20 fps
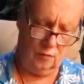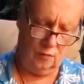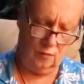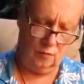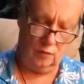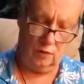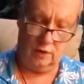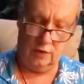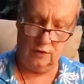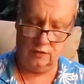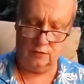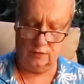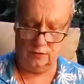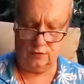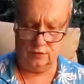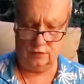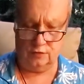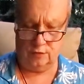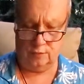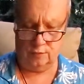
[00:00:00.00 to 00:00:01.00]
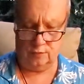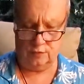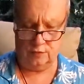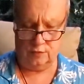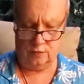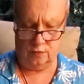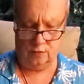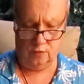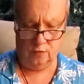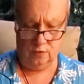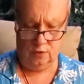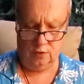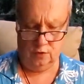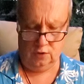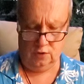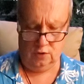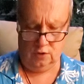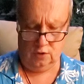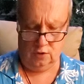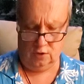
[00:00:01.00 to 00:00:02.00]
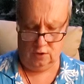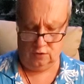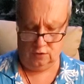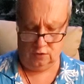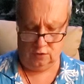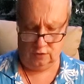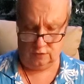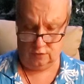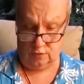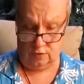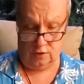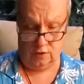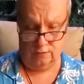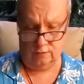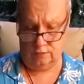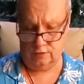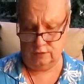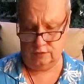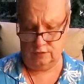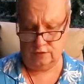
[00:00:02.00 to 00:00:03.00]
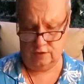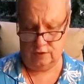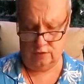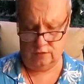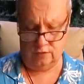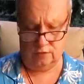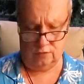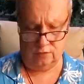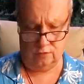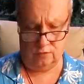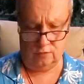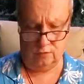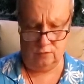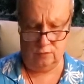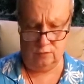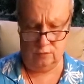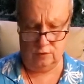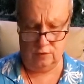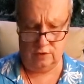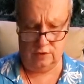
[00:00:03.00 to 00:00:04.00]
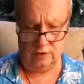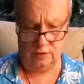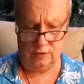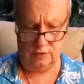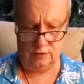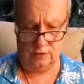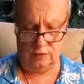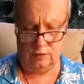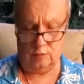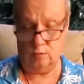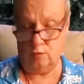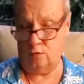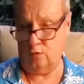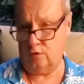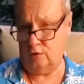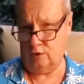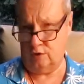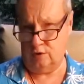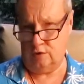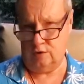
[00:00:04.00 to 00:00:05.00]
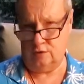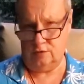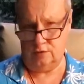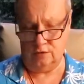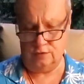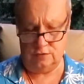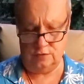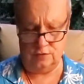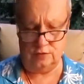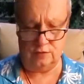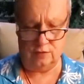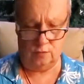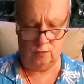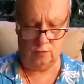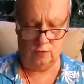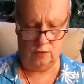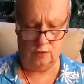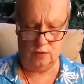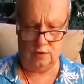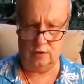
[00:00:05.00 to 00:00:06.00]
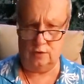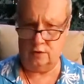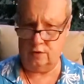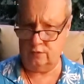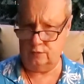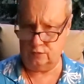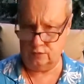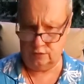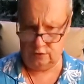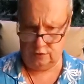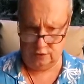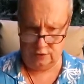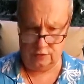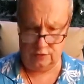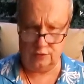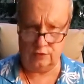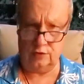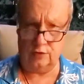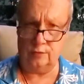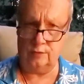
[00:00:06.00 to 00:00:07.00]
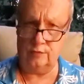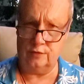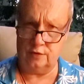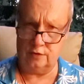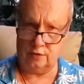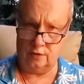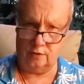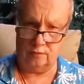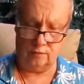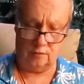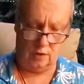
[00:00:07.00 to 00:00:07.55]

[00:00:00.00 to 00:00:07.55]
relationship, so, and you got the Lovers down here. They're very relationship oriented. This is someone that loves relationships. They love